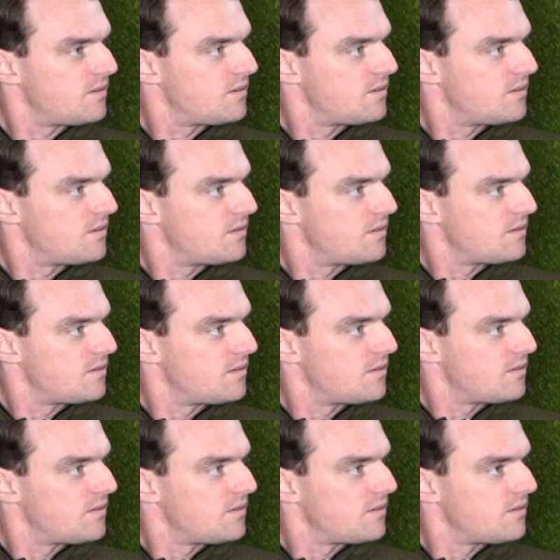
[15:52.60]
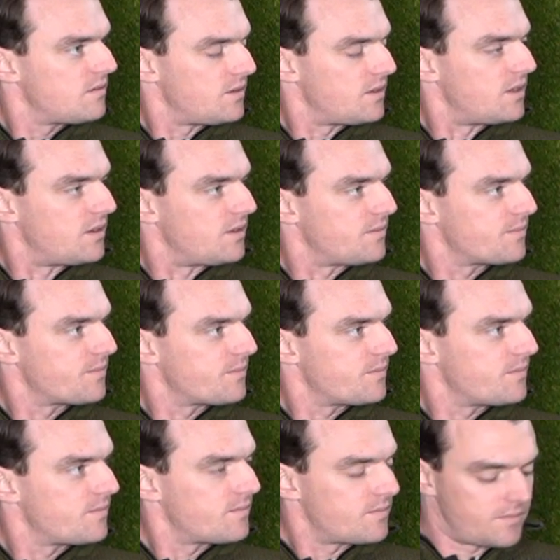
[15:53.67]

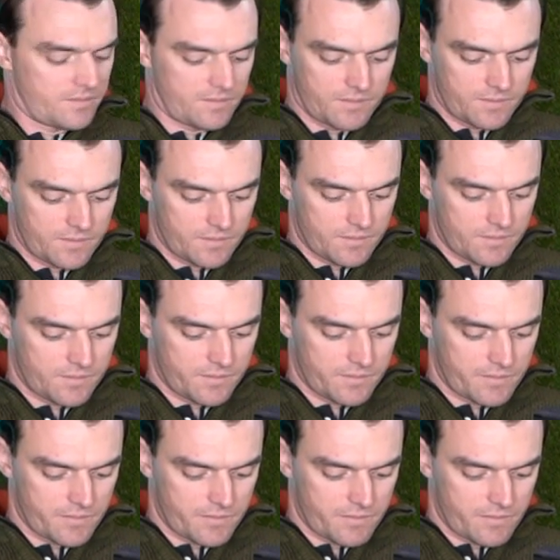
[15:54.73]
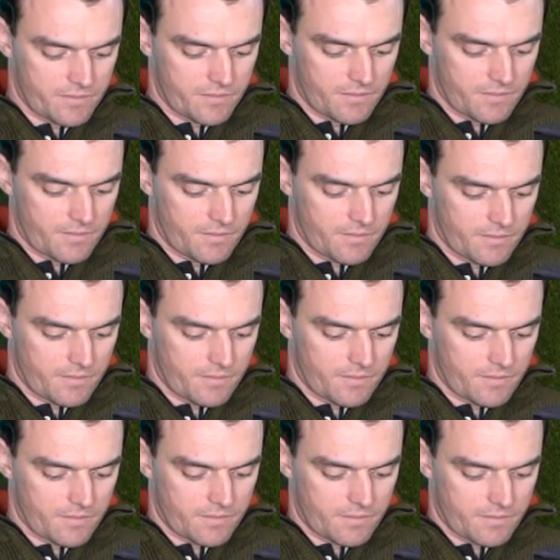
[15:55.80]

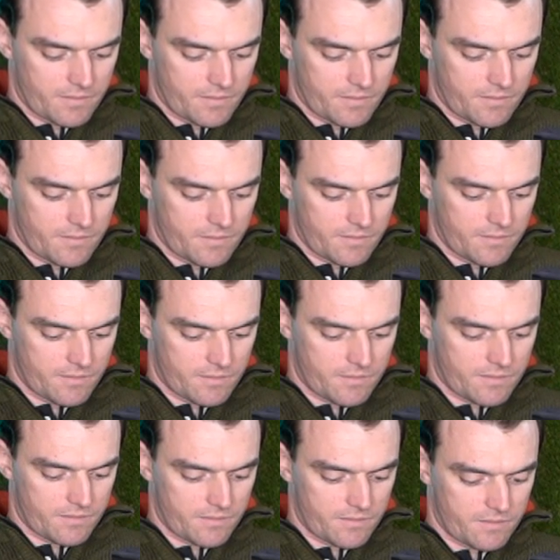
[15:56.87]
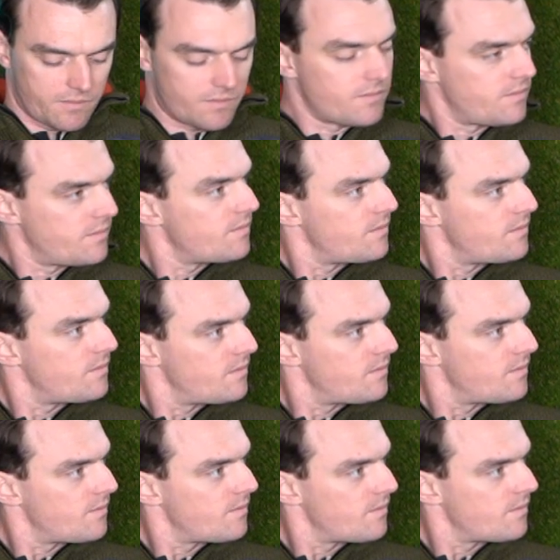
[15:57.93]

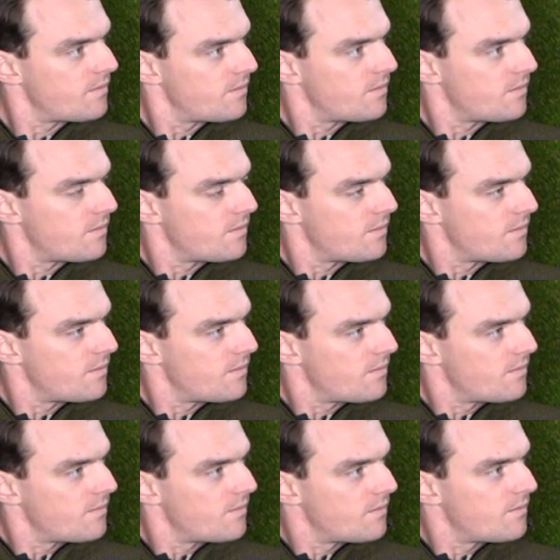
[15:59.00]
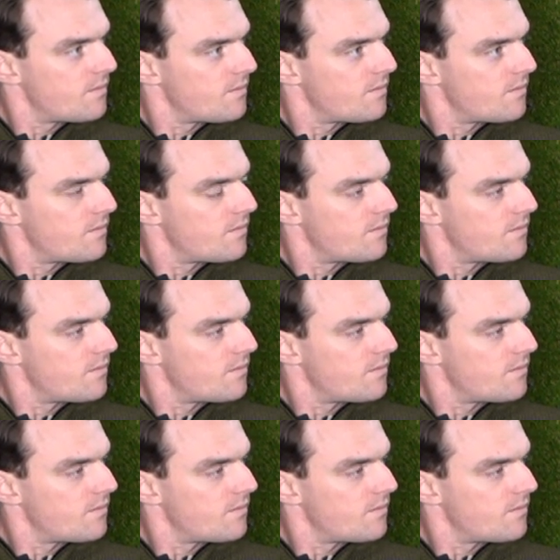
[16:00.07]
No words are spoken by the person on screen.